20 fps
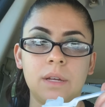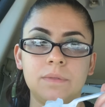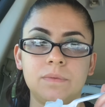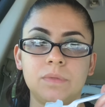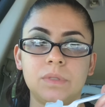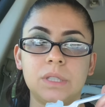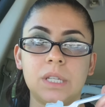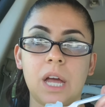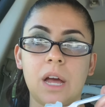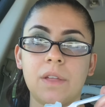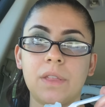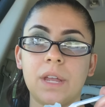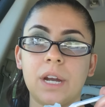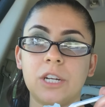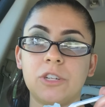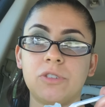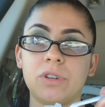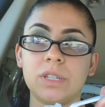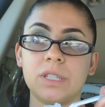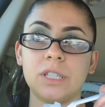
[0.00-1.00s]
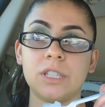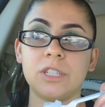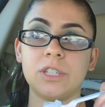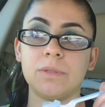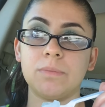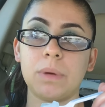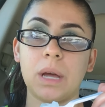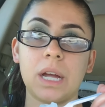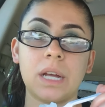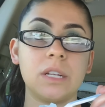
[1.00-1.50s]
Now that I
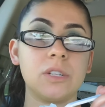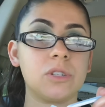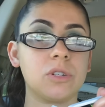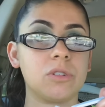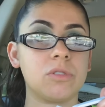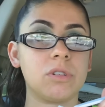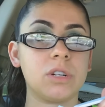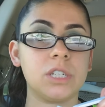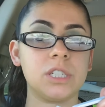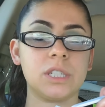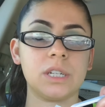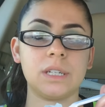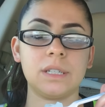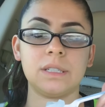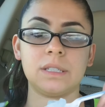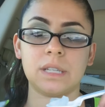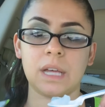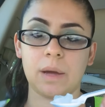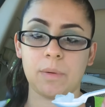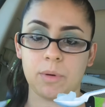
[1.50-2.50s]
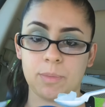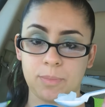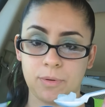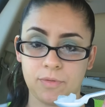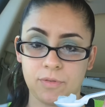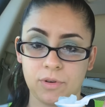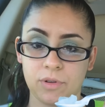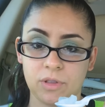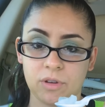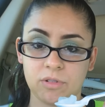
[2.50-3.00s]
transitioned back into crushed ice, I would
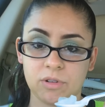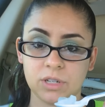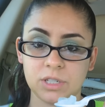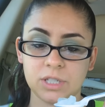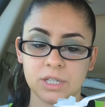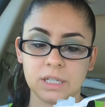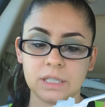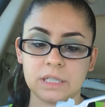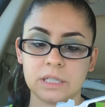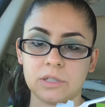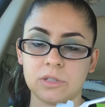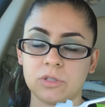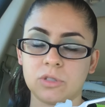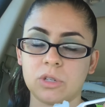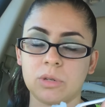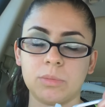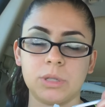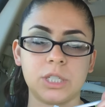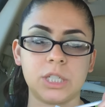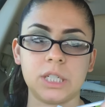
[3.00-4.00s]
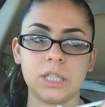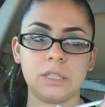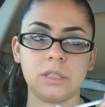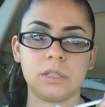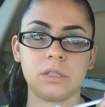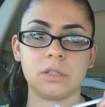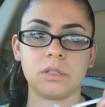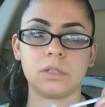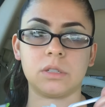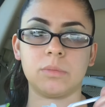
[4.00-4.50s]
prefer the crushed ice. It's so much
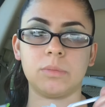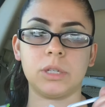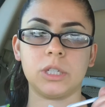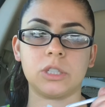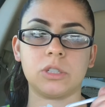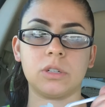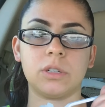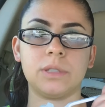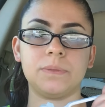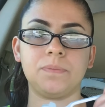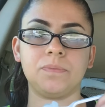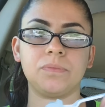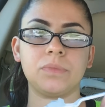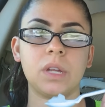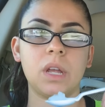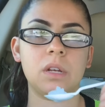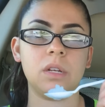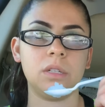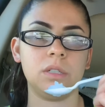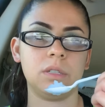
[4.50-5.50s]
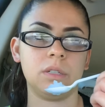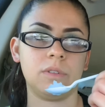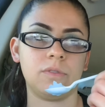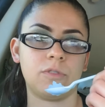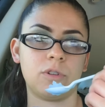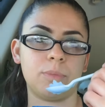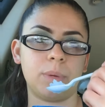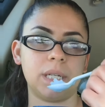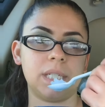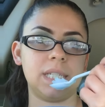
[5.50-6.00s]
easier to munch on
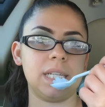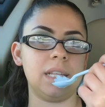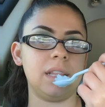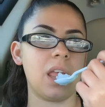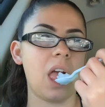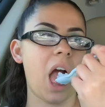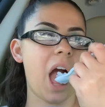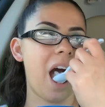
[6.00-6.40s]
for my teeth.